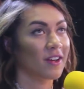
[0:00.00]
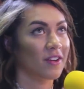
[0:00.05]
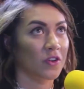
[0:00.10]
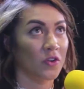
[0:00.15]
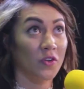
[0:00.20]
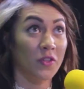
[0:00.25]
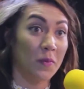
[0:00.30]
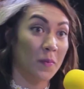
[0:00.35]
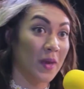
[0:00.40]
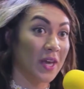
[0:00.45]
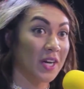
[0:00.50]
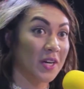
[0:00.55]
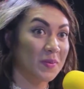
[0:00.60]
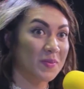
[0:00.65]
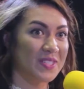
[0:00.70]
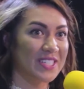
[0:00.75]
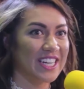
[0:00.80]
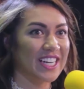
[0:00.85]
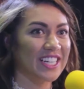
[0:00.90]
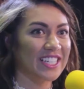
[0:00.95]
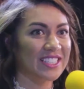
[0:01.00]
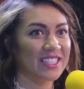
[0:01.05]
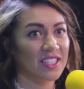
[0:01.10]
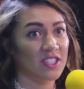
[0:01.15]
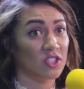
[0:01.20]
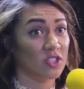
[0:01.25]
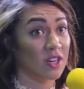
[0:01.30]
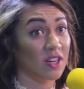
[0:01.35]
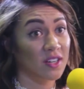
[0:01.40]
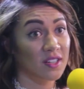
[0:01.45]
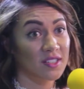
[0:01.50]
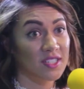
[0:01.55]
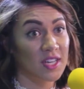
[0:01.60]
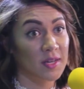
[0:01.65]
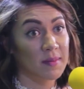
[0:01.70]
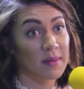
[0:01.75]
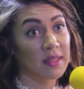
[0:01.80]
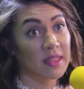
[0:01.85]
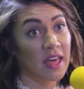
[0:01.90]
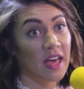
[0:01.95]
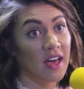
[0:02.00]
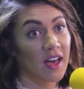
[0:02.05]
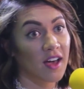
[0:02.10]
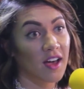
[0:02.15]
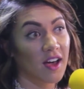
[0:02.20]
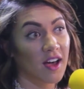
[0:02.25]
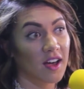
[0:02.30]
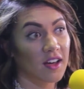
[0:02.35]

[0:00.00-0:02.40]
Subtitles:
or the man upstairs is trying to tell me that